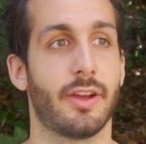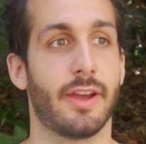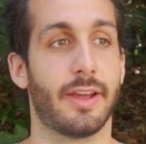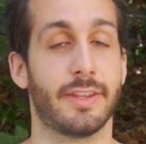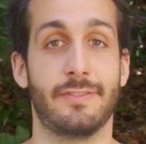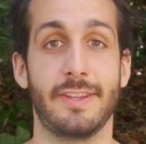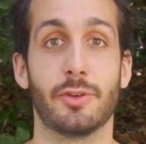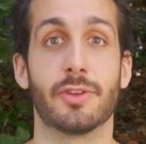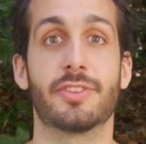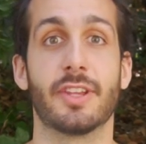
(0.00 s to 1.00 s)
The
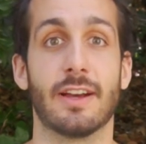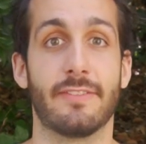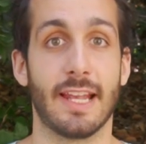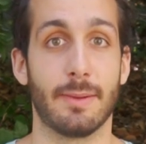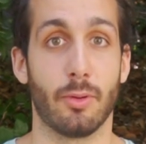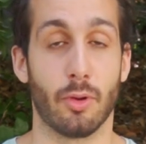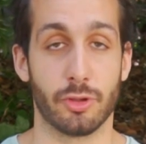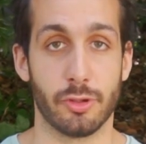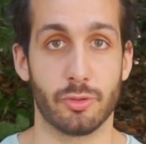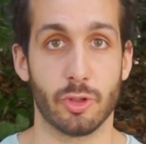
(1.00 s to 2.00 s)
video is still available
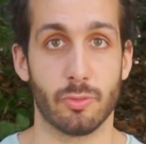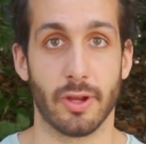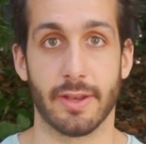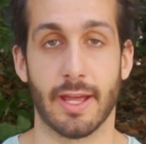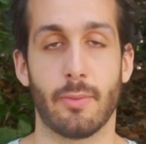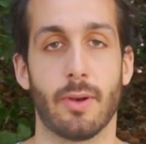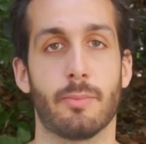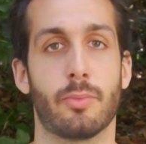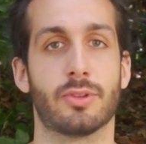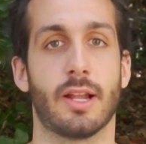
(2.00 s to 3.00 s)
on YouTube right now. I'll
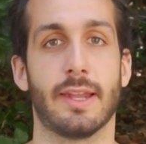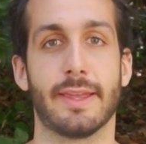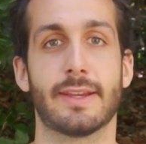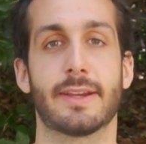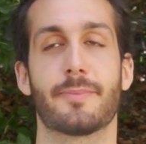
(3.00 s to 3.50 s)
put a link.